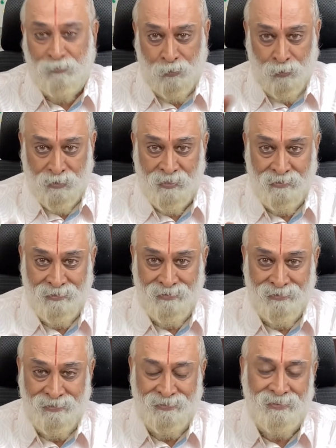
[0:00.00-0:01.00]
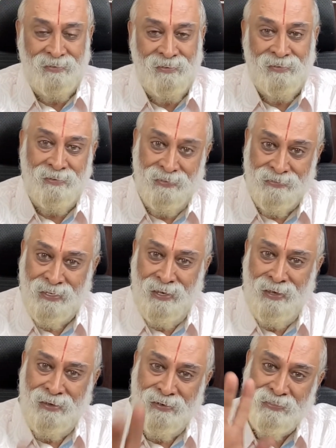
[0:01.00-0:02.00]
Of course,
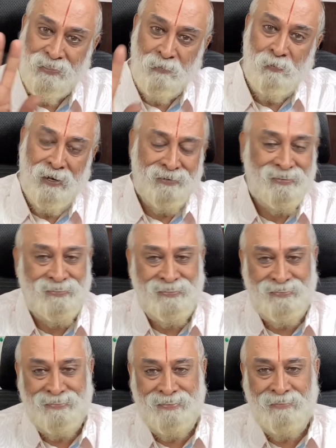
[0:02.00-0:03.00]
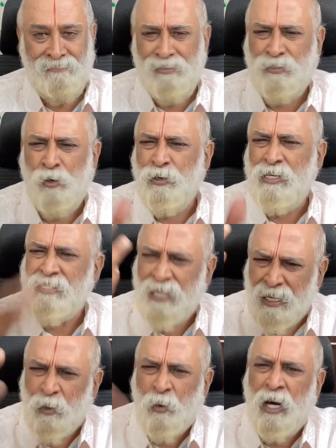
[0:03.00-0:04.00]
desire is a part. Without
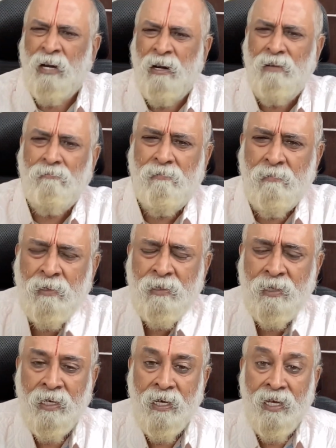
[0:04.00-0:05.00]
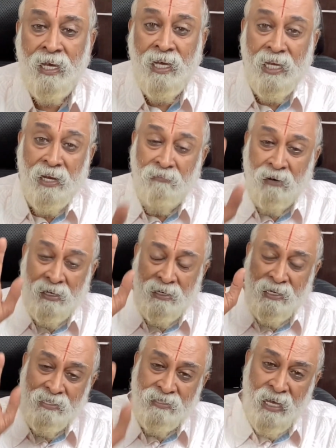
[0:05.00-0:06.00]
desire you can't live.
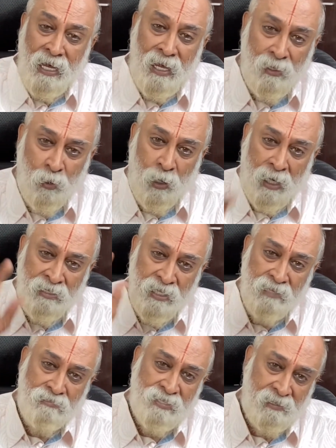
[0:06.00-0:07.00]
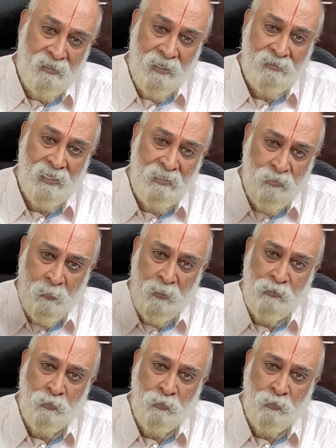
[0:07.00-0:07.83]
Even desire to achieve certain things